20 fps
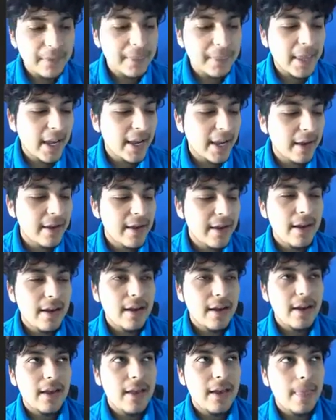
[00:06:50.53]
That
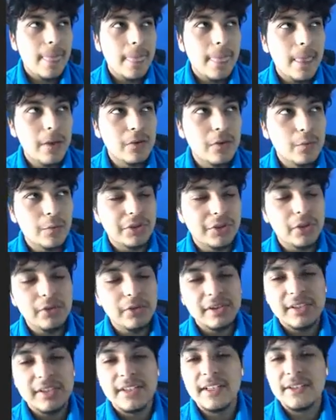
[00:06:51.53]
what
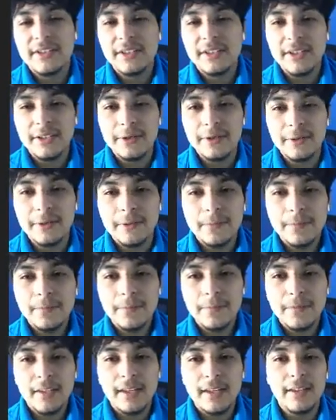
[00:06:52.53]
those essentially do
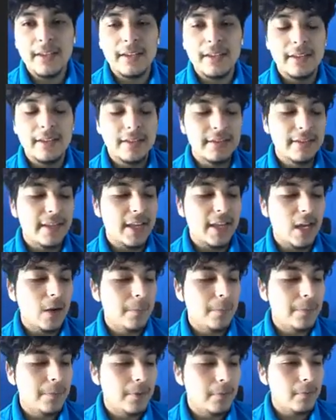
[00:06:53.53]
is they
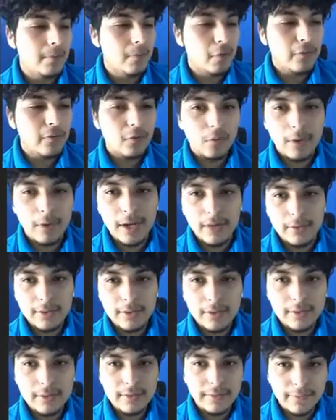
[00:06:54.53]
help them move
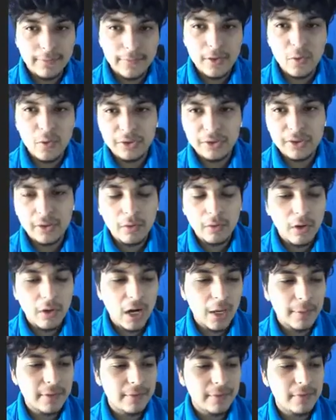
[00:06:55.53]
around, feel what they're
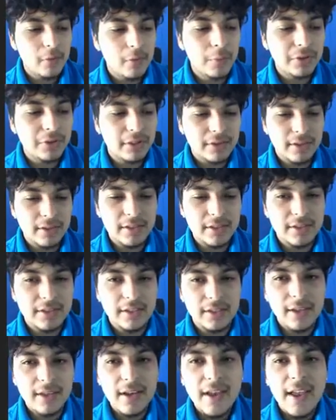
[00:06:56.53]
grabbing, feel what they're
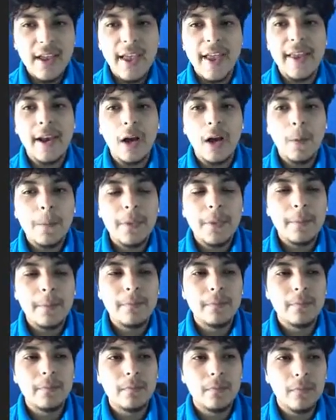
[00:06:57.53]
touching, and help
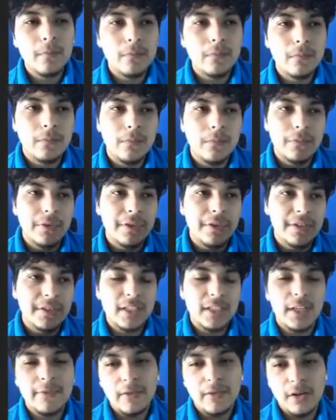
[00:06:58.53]
them
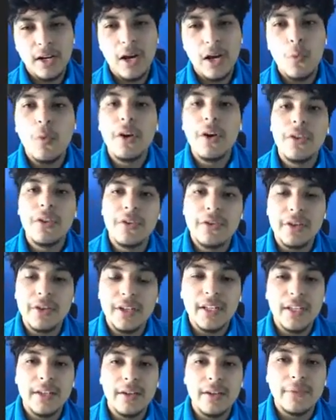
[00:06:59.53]
decipher now whether they're
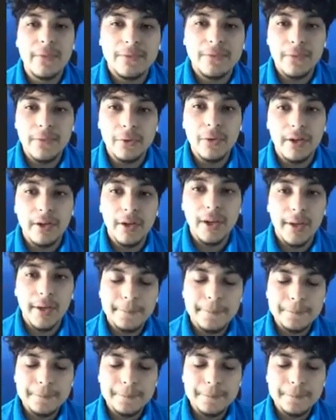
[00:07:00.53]
getting food or not.